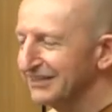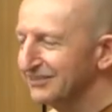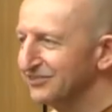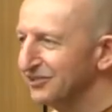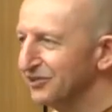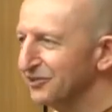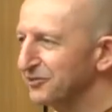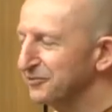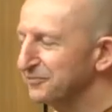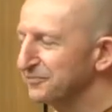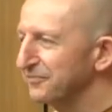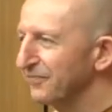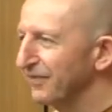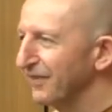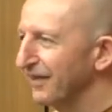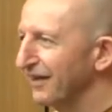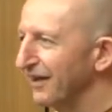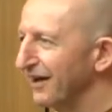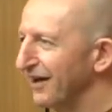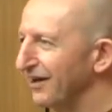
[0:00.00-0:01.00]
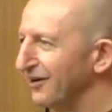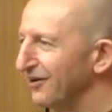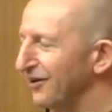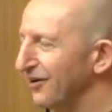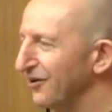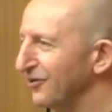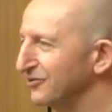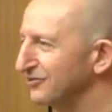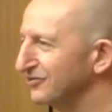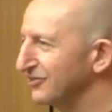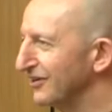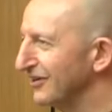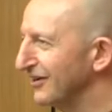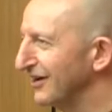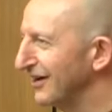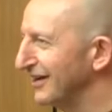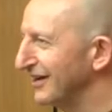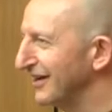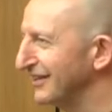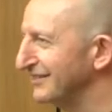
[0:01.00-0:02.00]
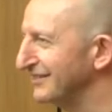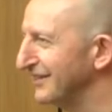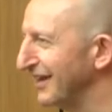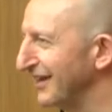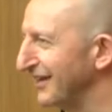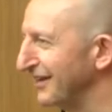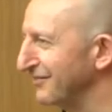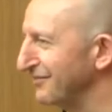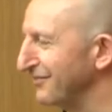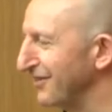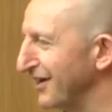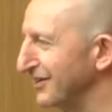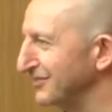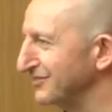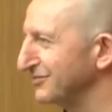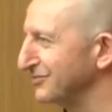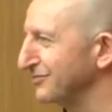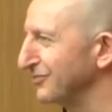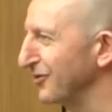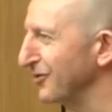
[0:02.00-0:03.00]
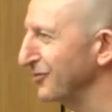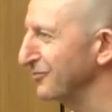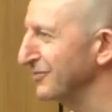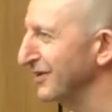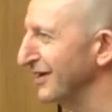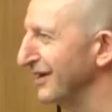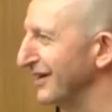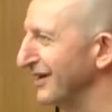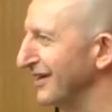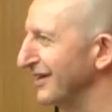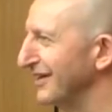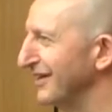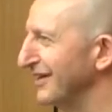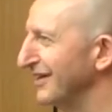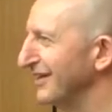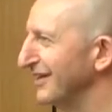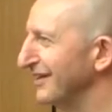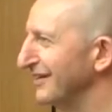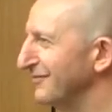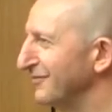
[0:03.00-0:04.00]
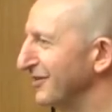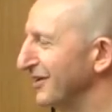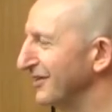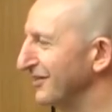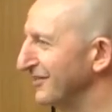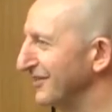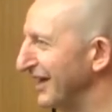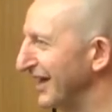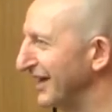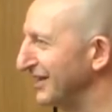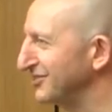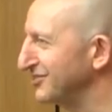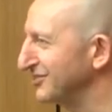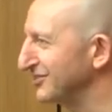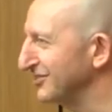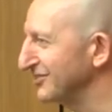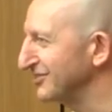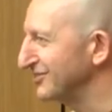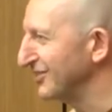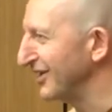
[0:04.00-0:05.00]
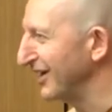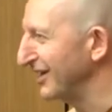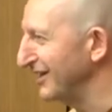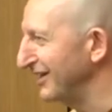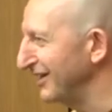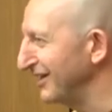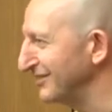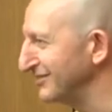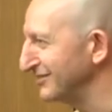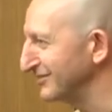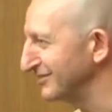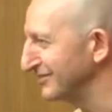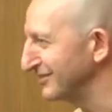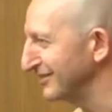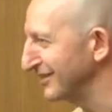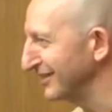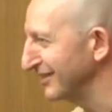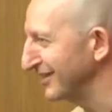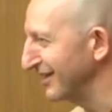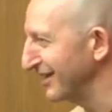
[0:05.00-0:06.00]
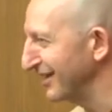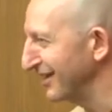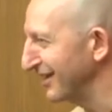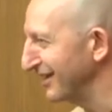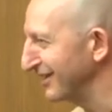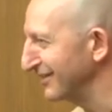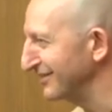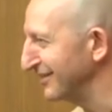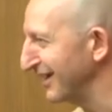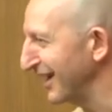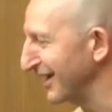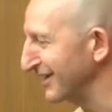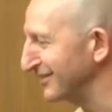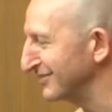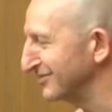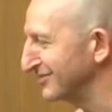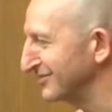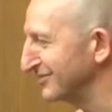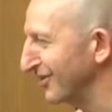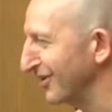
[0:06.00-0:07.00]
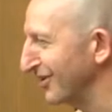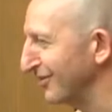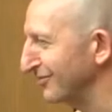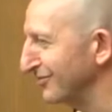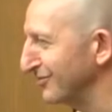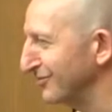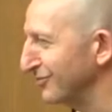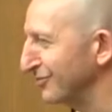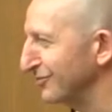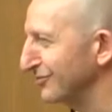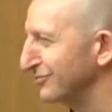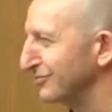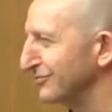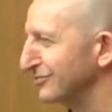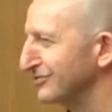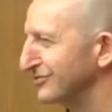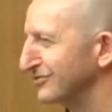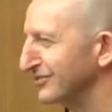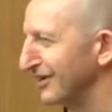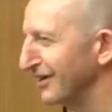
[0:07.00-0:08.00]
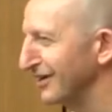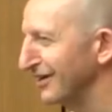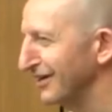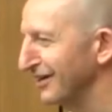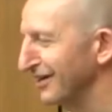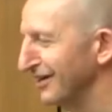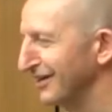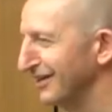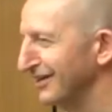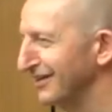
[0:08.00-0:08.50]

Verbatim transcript: So I also I, I take advice from uh, one of the ancient Chinese uh, texts of Confucius uh,